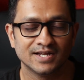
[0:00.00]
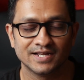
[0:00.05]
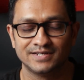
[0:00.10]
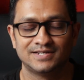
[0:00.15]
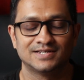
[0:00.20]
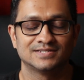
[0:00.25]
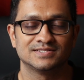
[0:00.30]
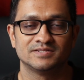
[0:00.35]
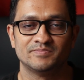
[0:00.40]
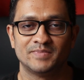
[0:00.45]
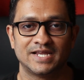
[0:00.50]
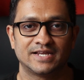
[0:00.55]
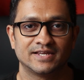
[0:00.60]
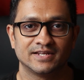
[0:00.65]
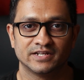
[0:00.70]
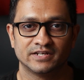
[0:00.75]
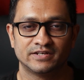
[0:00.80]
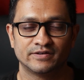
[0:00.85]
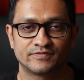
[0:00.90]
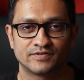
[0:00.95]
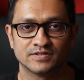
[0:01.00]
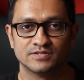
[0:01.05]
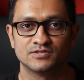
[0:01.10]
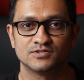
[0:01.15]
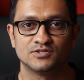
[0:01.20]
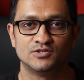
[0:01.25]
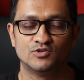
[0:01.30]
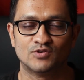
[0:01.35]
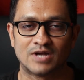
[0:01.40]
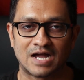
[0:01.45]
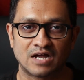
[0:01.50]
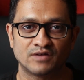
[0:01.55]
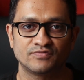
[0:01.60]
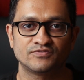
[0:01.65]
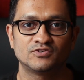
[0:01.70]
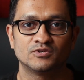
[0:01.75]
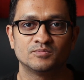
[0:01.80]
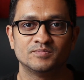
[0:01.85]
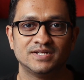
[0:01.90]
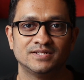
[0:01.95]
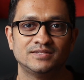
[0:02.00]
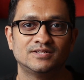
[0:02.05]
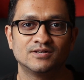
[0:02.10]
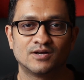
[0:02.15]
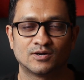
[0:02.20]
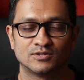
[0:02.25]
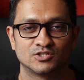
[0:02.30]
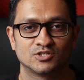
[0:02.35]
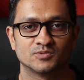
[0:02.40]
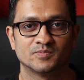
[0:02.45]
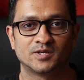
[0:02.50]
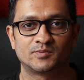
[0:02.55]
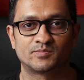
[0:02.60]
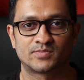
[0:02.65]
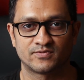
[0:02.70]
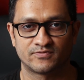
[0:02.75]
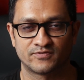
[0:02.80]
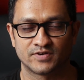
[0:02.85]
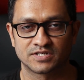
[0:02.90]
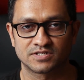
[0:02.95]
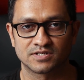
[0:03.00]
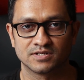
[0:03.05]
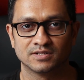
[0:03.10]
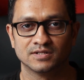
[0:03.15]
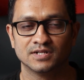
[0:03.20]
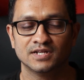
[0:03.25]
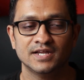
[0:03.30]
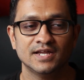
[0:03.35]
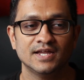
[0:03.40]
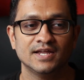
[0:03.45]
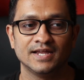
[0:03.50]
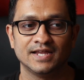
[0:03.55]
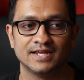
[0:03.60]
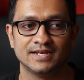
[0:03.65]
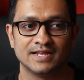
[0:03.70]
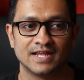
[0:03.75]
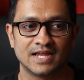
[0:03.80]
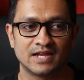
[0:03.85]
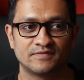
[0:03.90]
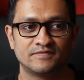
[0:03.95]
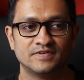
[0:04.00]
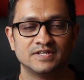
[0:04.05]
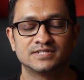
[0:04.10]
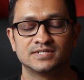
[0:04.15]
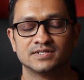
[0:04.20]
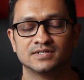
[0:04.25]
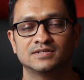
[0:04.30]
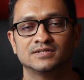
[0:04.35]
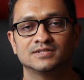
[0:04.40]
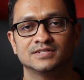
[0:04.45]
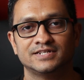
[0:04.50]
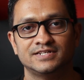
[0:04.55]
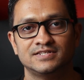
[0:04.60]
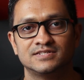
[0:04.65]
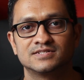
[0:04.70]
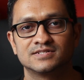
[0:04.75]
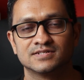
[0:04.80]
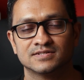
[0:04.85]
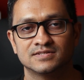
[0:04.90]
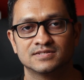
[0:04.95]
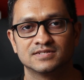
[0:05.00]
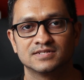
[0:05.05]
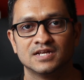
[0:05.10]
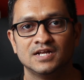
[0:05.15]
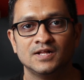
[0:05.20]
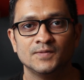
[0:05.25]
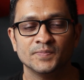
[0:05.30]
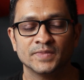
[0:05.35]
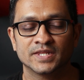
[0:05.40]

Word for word: It doesn't make any difference. You have to be the consummate professional in every single instance,